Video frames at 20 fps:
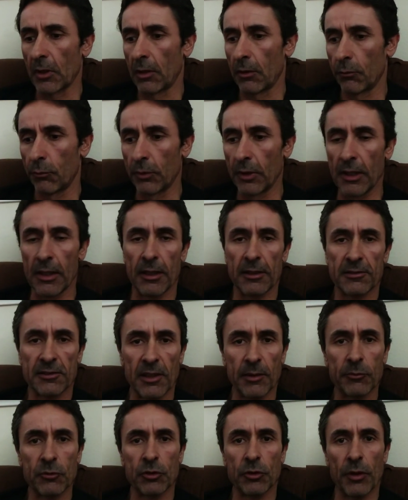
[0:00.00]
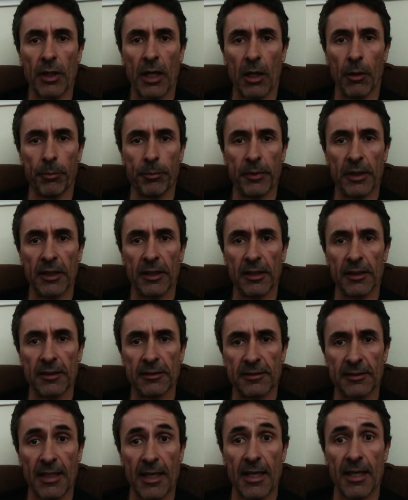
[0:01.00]
really seems to help me
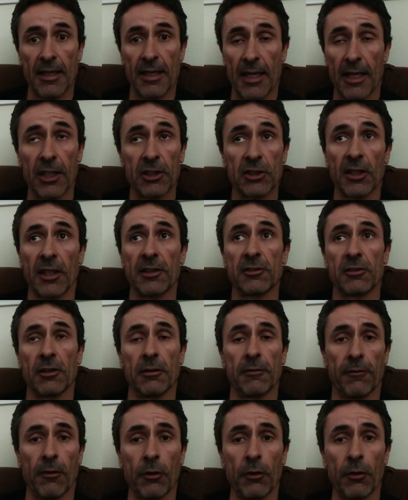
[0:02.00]
stay energized and